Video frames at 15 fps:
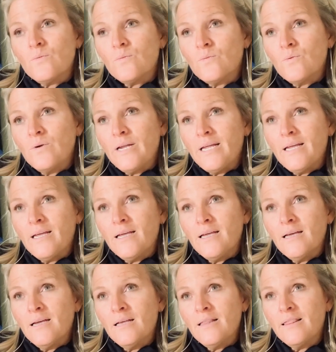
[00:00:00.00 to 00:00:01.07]

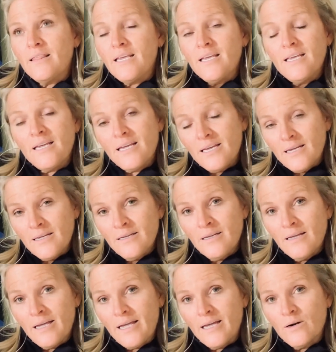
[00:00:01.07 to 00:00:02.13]
rethinking
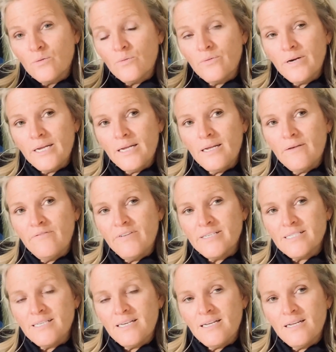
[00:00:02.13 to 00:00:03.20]
and
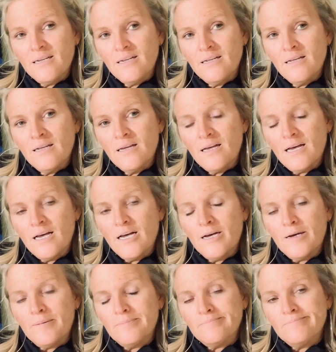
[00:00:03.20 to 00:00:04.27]
revisiting
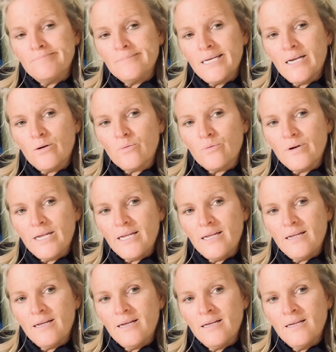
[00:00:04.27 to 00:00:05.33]
um, and
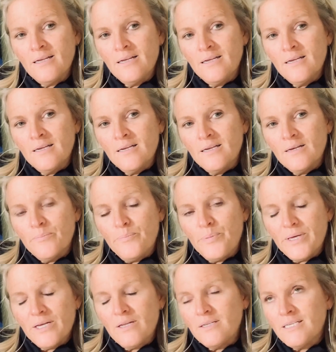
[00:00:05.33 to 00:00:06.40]
rebuilding,
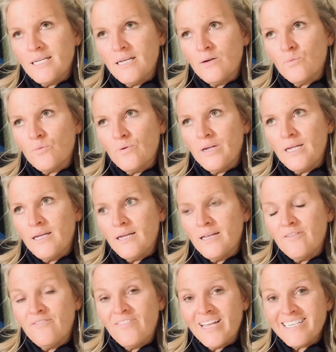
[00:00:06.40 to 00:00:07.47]

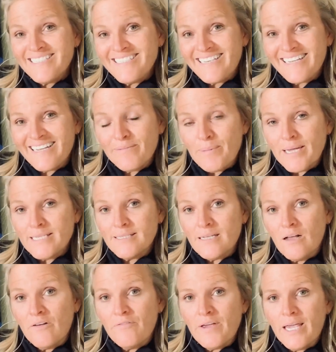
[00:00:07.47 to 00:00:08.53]
reinventing
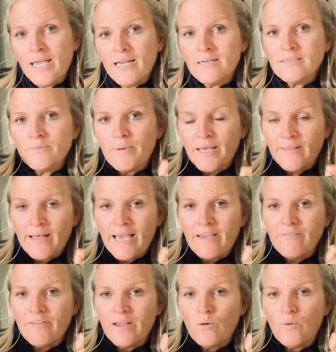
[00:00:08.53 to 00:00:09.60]
myself and my
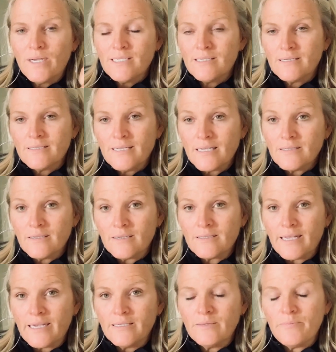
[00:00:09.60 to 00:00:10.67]
life and what success
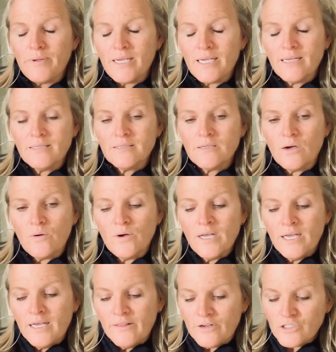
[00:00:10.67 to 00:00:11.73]
looks like to me. And so
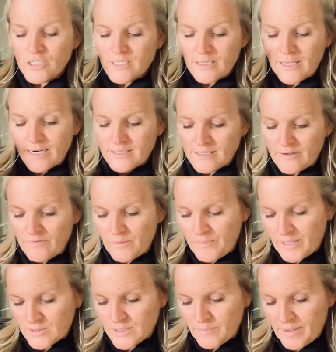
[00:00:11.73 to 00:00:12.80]
there's just a lot of stuff I'm
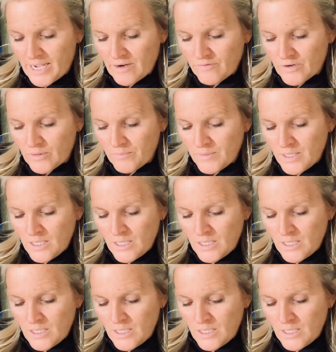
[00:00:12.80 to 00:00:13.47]
bouncing back from.